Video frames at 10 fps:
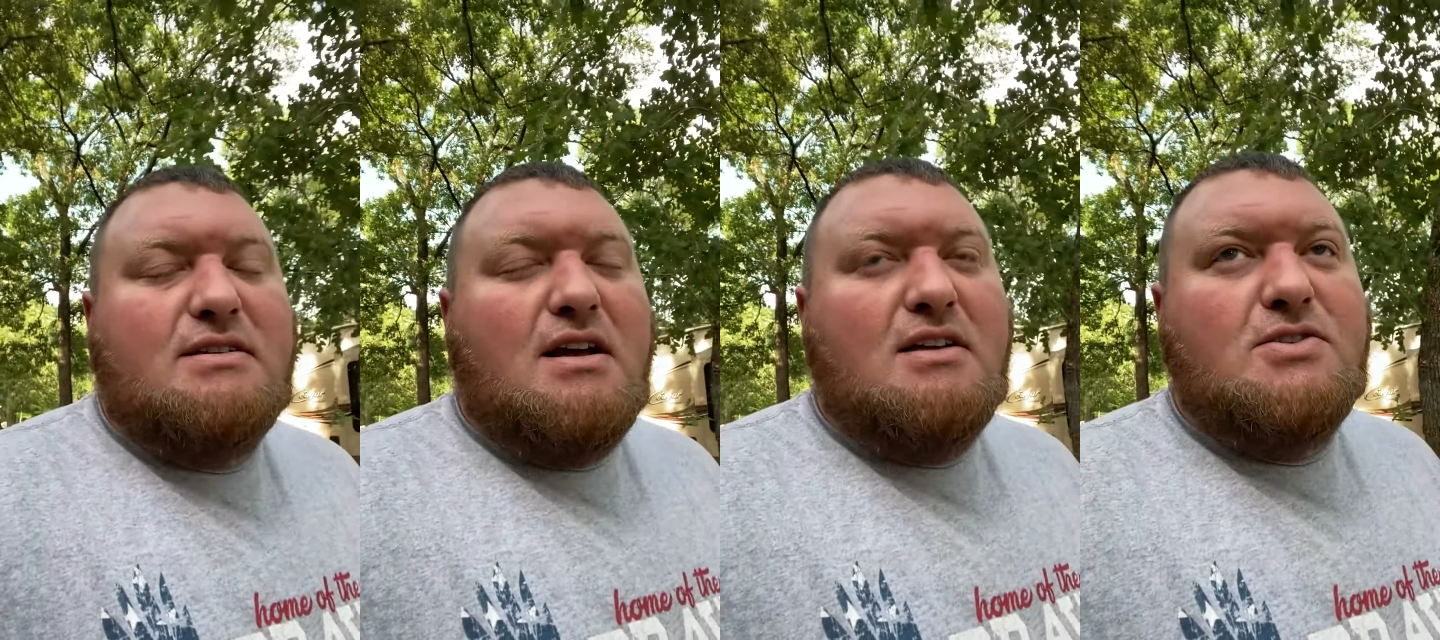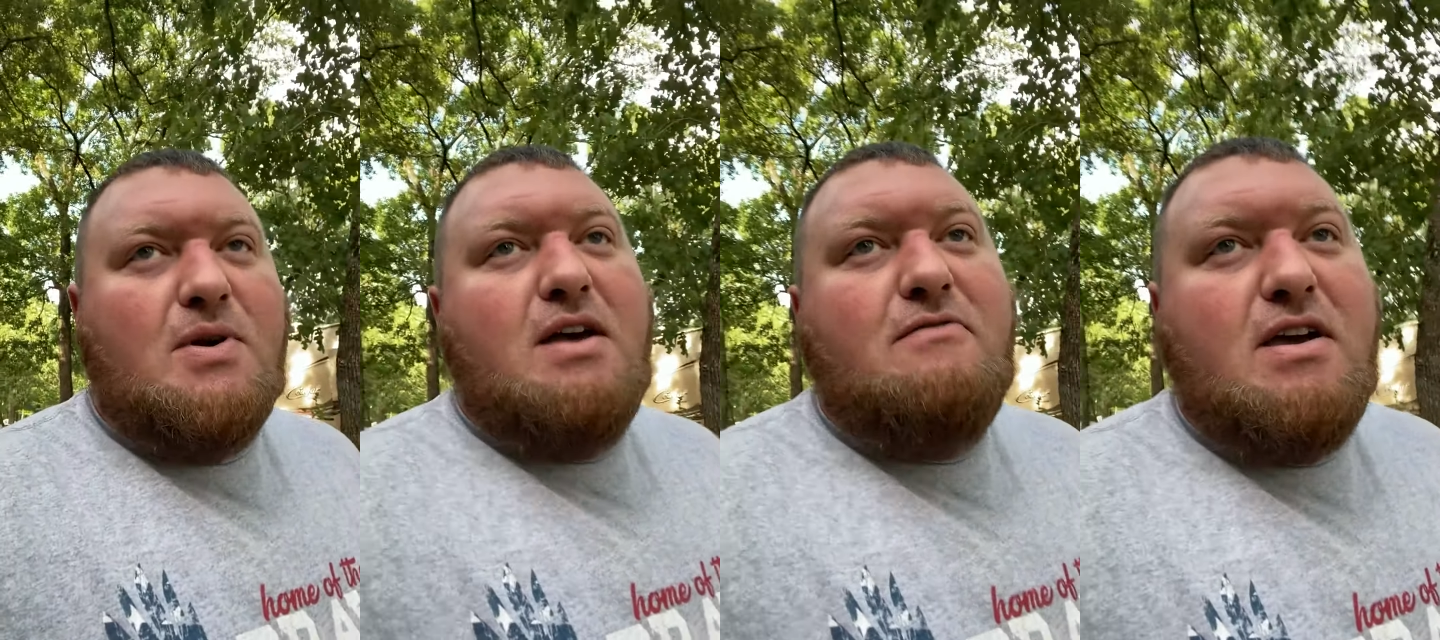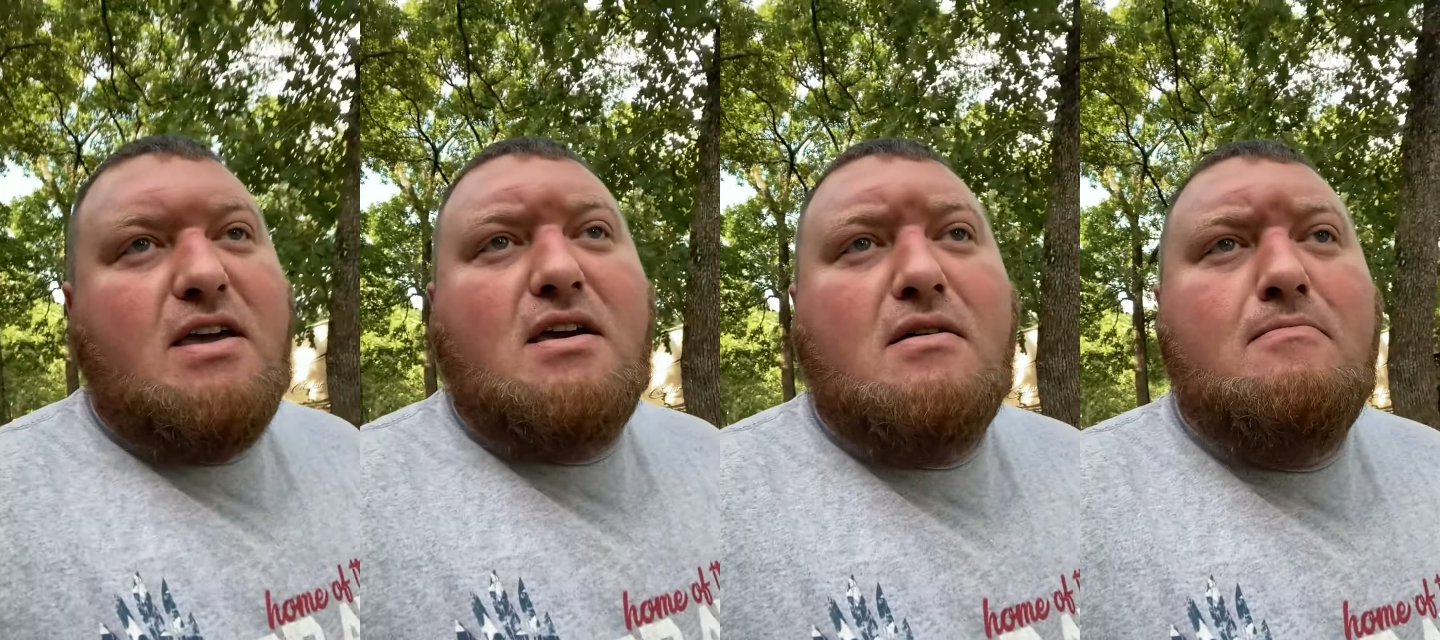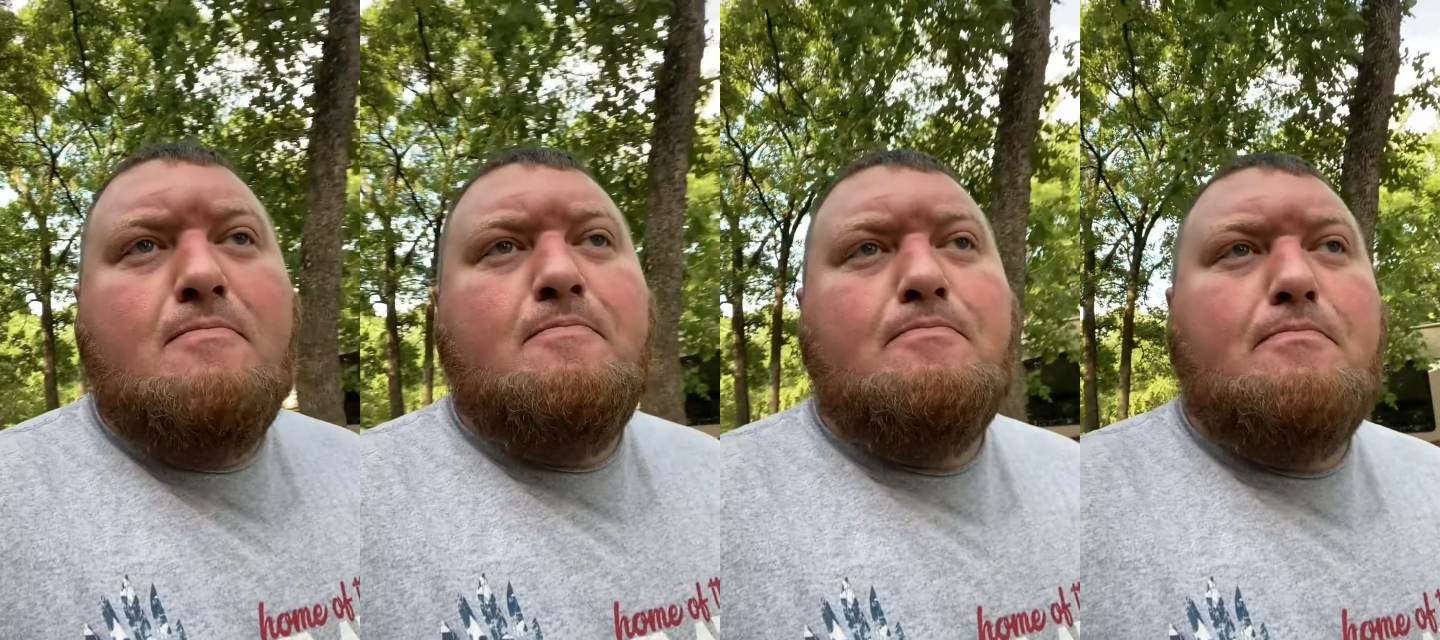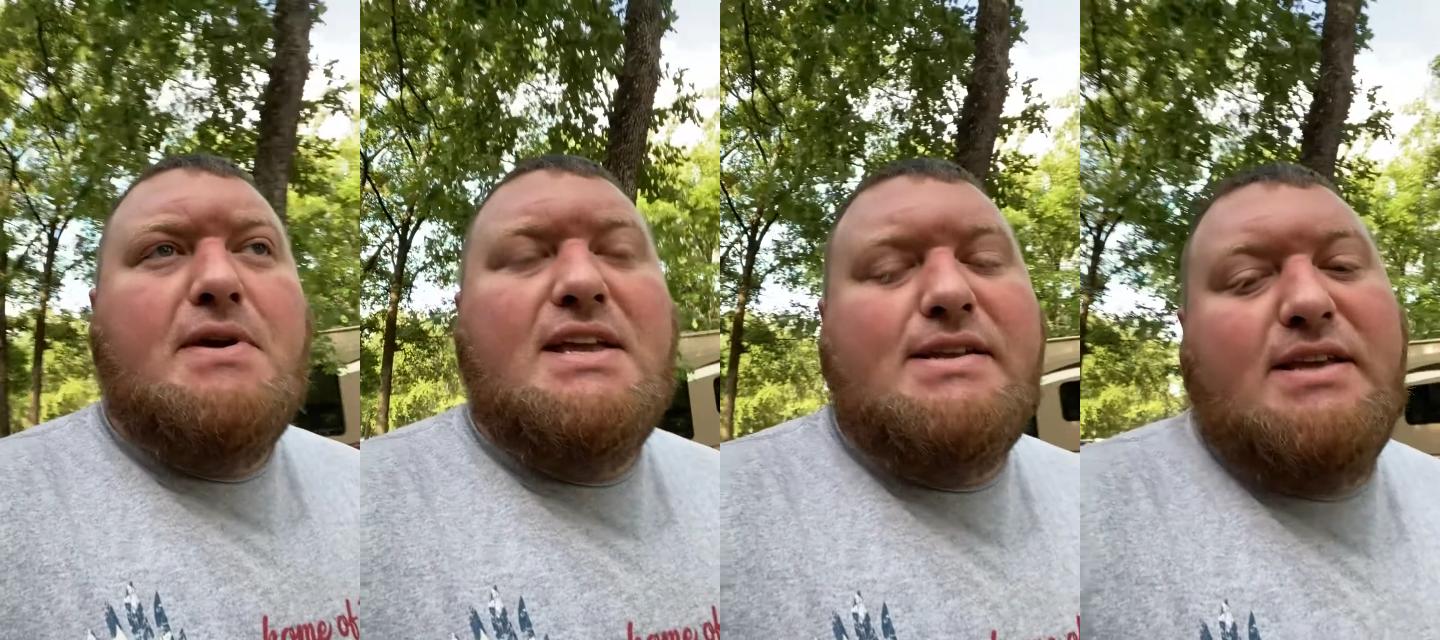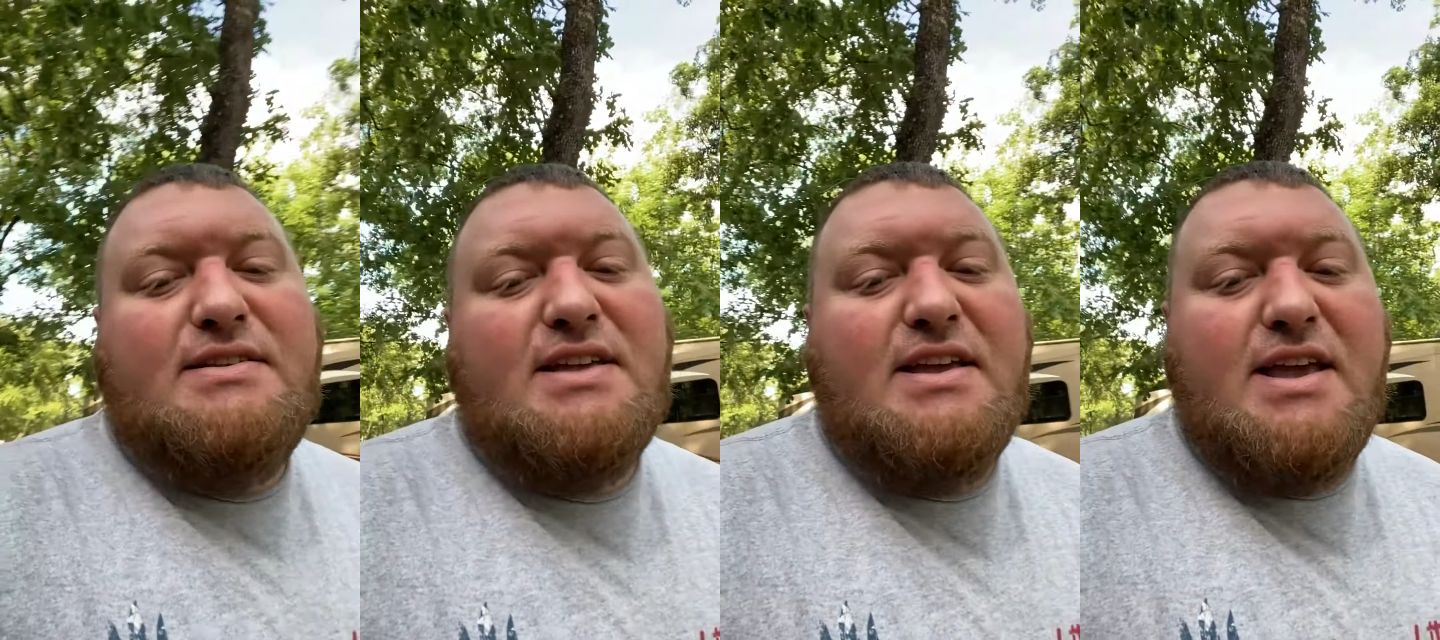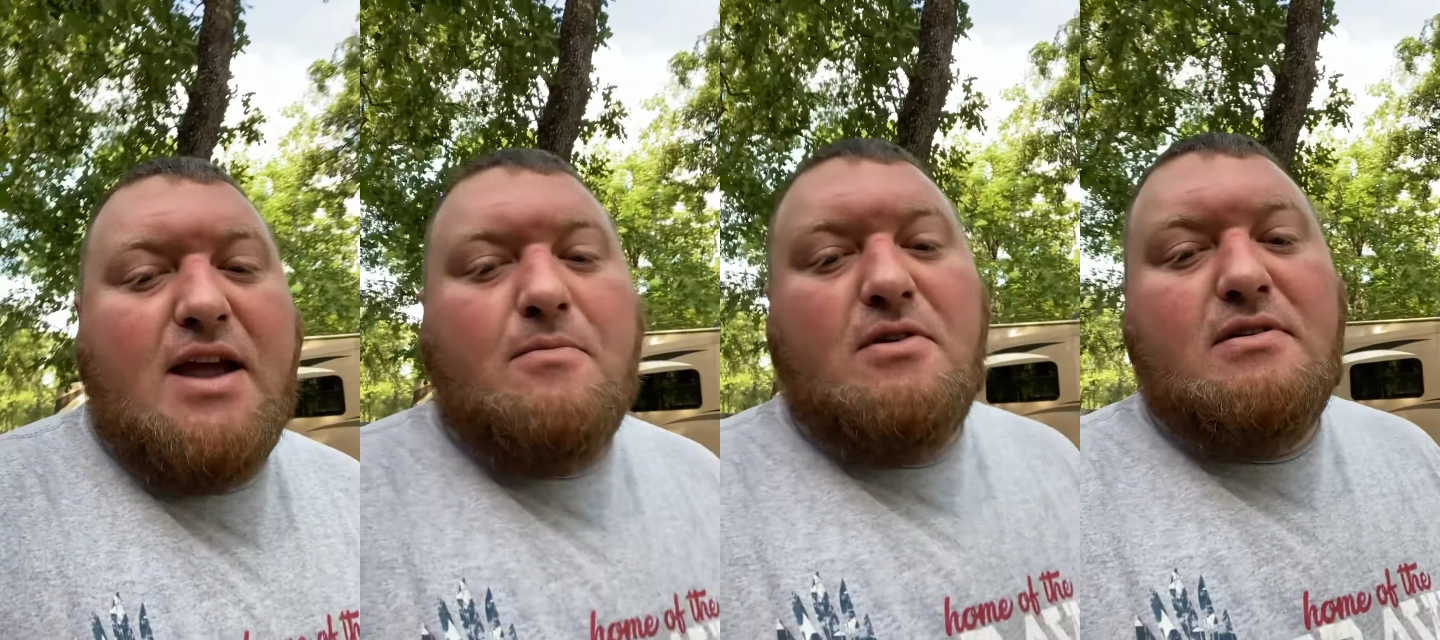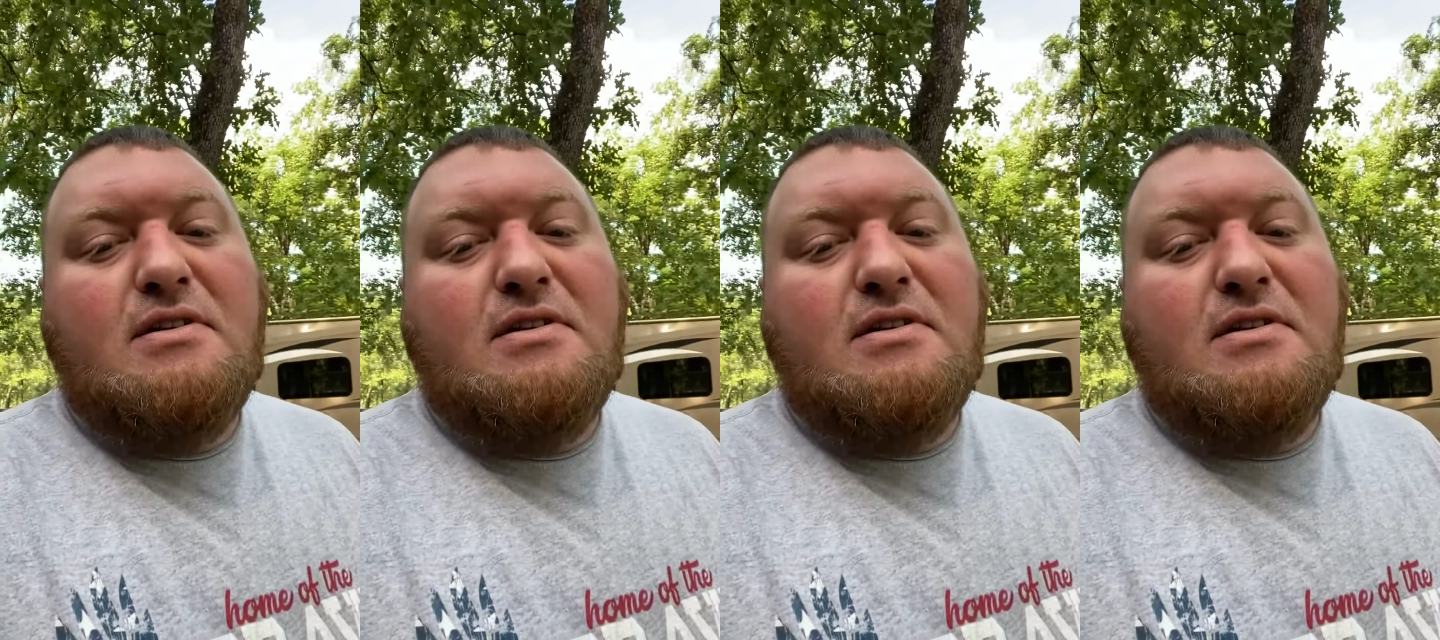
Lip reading: I also have a PTZ camera.